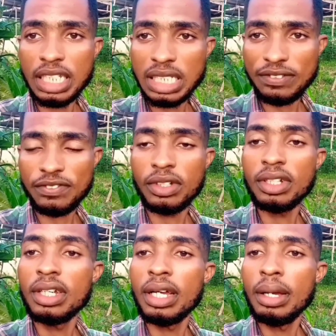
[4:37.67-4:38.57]
This
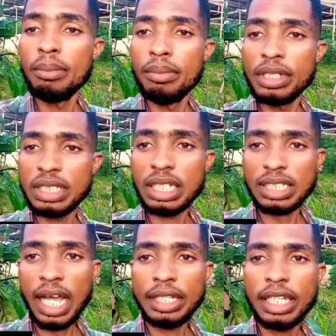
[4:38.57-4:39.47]

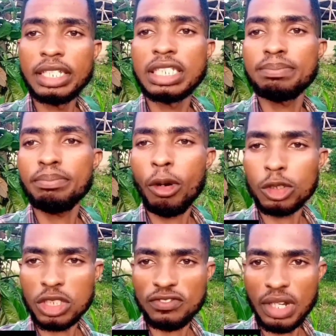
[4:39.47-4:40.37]
business idea is
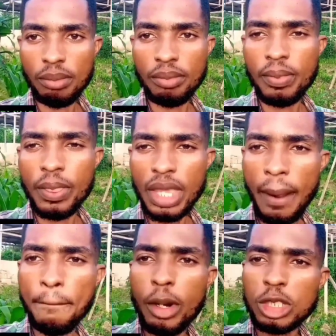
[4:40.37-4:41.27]
poultry farm.
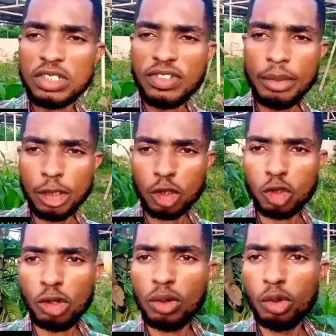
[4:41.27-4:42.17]
Yeah, poultry farm is
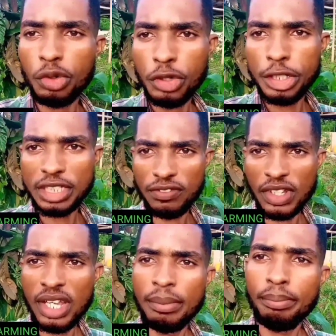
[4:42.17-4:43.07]
so lucrative.
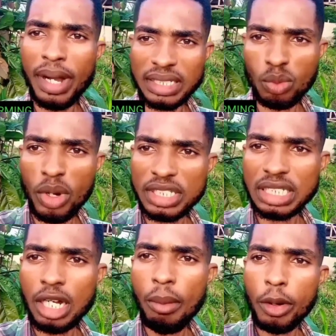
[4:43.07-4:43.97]
But one
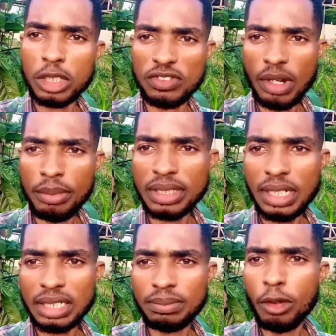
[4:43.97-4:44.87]
thing about poultry farm is
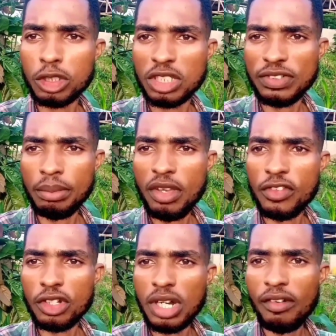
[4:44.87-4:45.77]
that poultry farm,
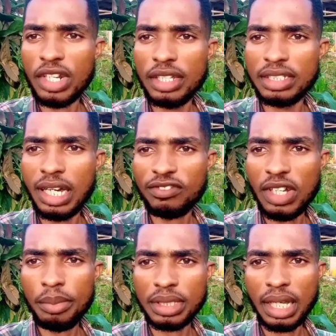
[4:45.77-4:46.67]
if you don't have
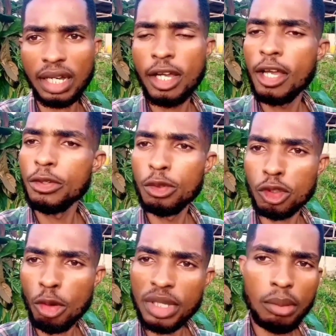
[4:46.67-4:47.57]
enough capital, you
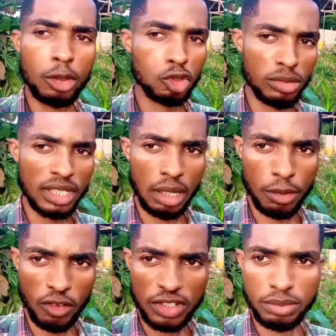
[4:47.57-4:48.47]
will not be able to make the
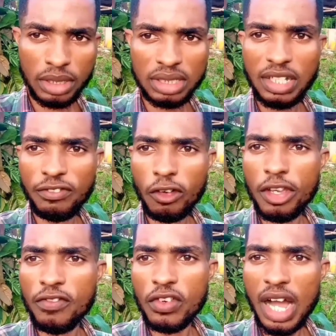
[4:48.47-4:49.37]
profit. Therefore,
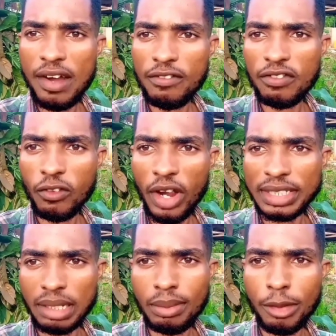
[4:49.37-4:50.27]
if you have
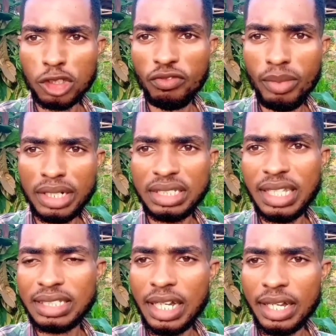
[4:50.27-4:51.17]
quite some amount of money
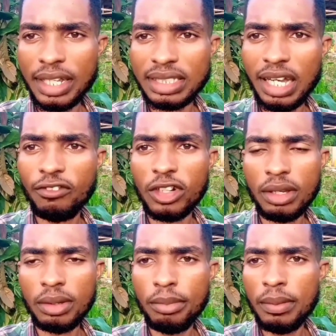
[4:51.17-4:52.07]
that can cater for
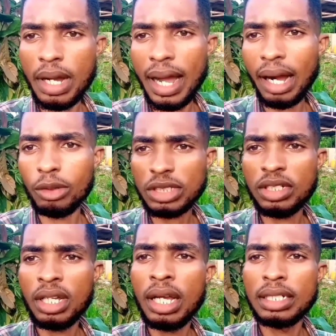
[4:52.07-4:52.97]
the house,
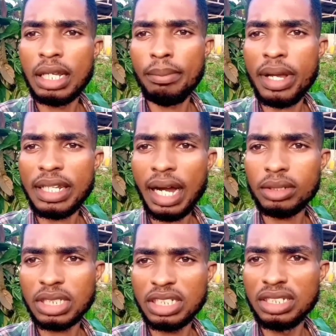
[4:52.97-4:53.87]
the bed
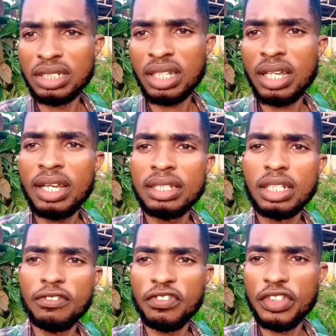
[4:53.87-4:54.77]
housing,
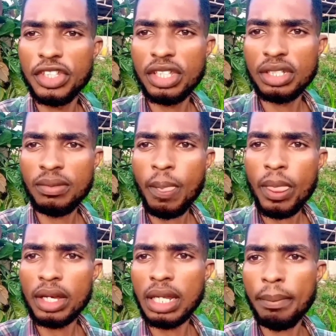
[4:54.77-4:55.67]
the feeding,
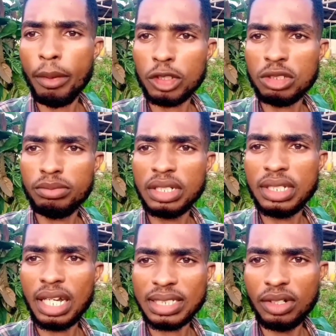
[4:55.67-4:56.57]
and the poultry
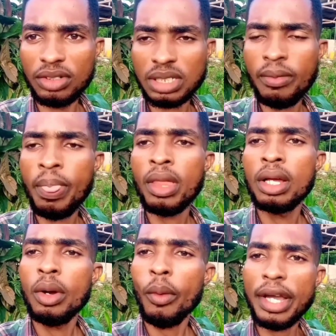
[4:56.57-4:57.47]
beds themselves,
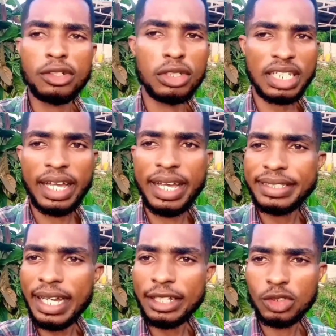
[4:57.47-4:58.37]
Why not
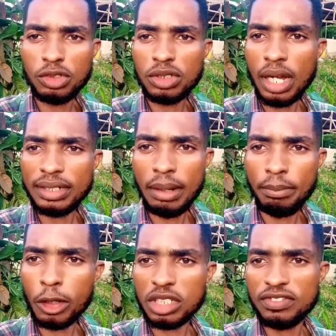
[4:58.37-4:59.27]
enter into
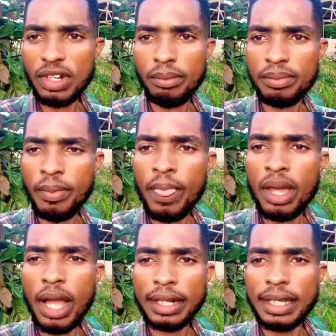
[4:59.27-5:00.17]
the poultry farm,
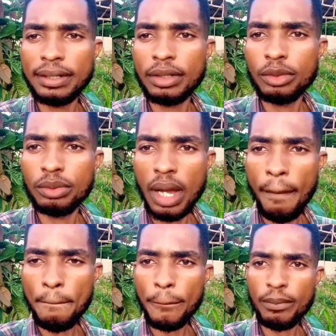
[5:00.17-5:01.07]
and then
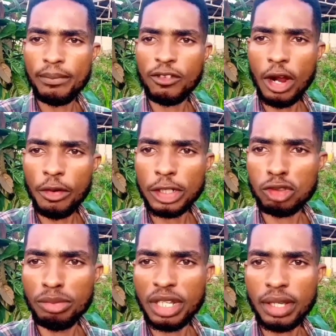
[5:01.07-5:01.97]
you are going
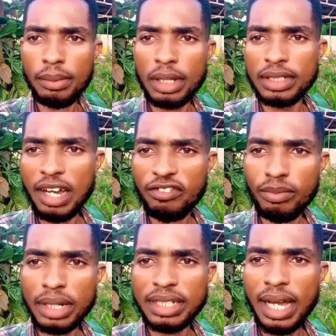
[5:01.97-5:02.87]
to make
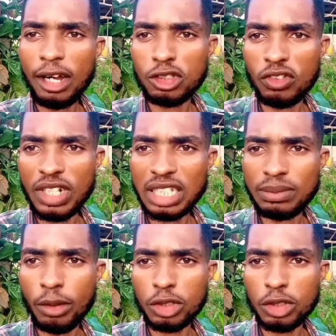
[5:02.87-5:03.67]
enough money out of that